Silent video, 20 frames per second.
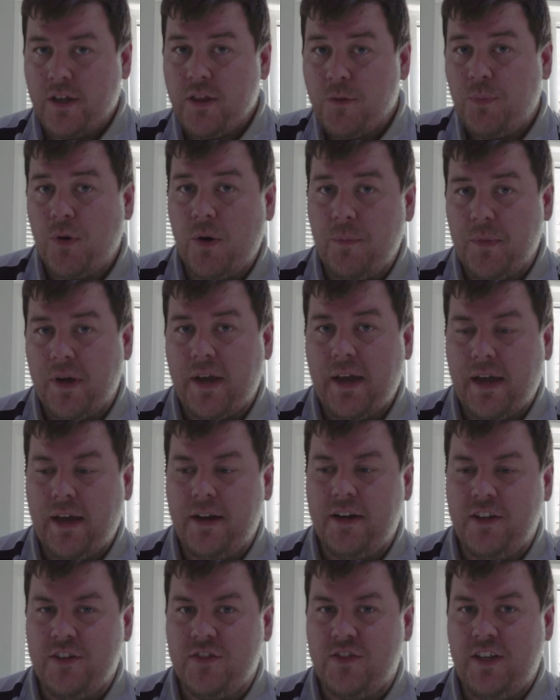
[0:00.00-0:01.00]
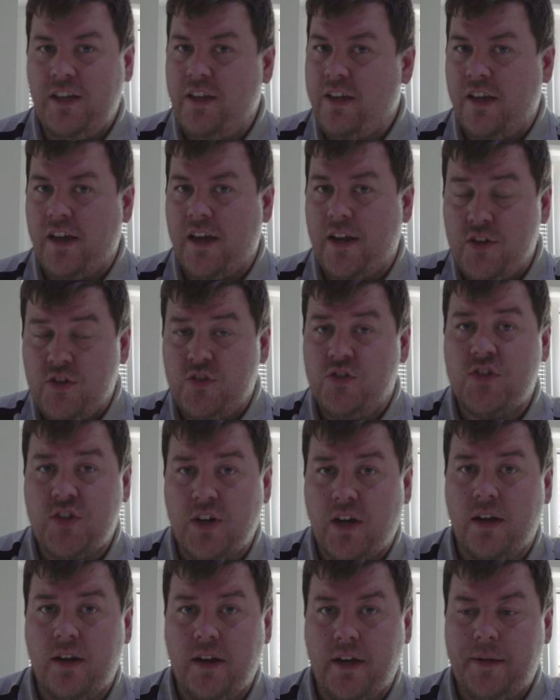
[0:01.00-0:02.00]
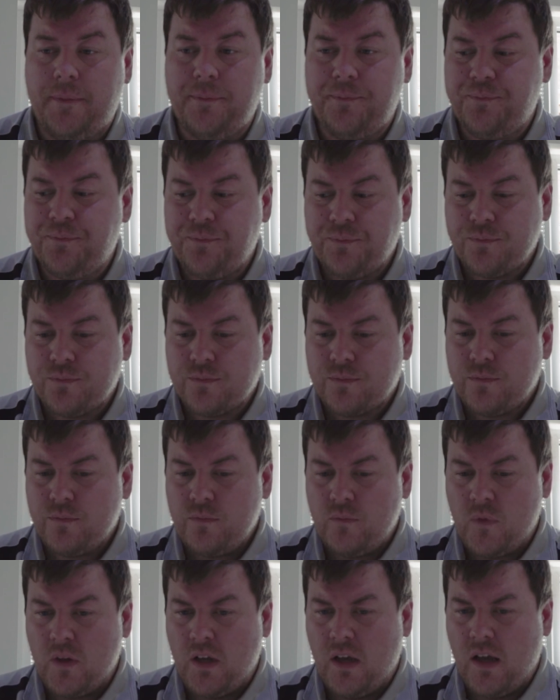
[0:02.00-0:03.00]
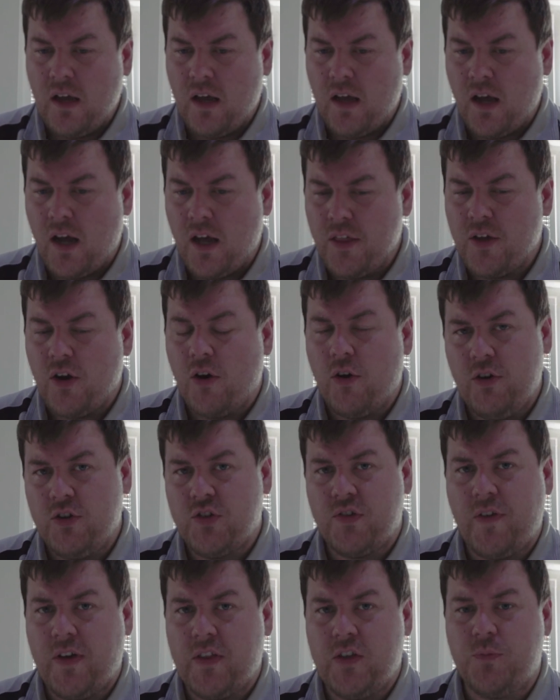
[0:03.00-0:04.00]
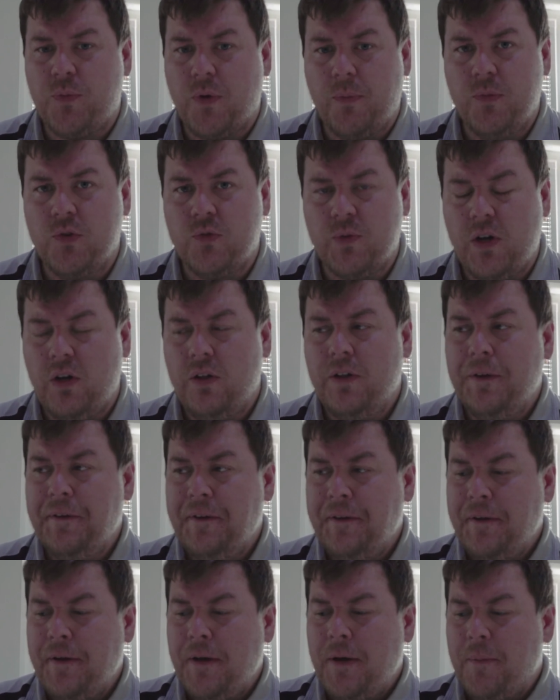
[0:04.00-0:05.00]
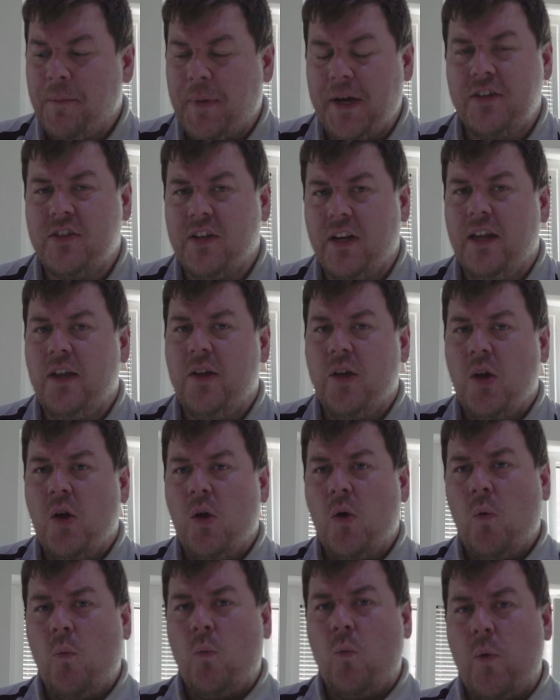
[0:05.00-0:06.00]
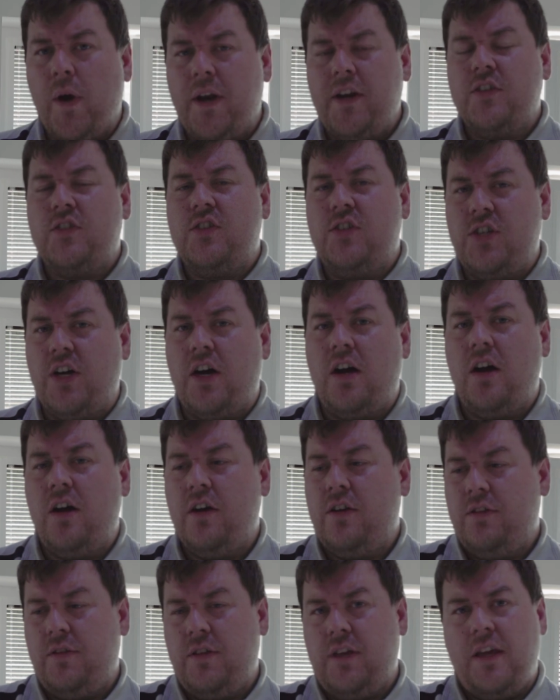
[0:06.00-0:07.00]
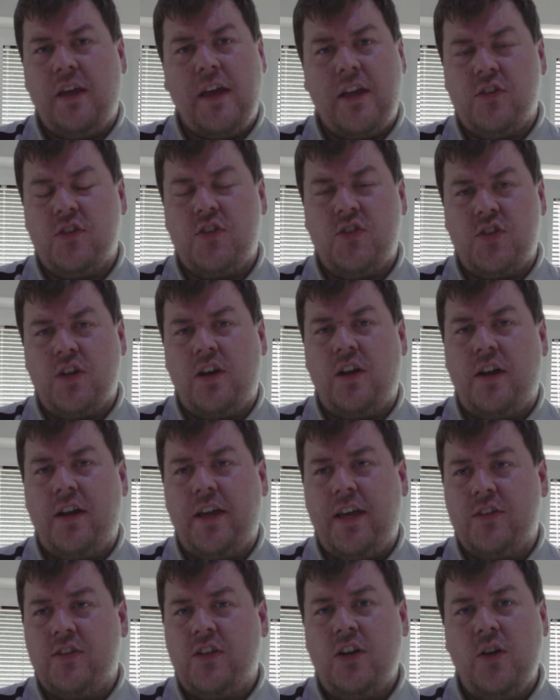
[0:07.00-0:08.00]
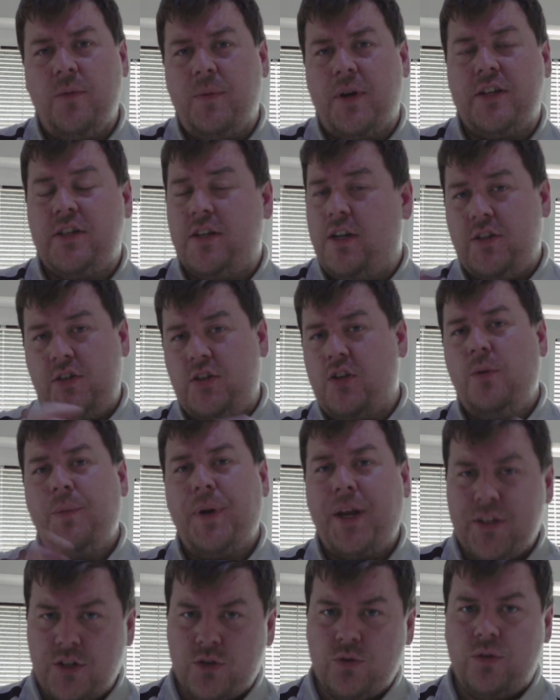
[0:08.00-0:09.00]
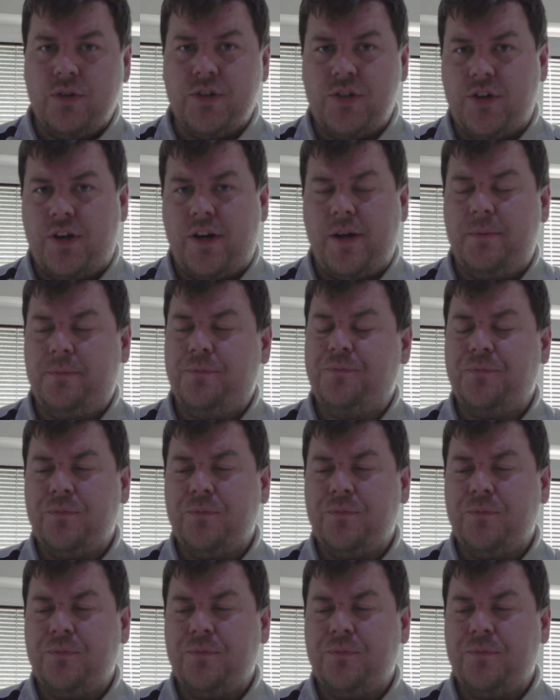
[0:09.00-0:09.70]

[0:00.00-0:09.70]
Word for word: other problem I had is the engine start light. Other owners have had this problem as well. Basically, when it's dark, the engine start light is illuminated. It's illuminated all the time,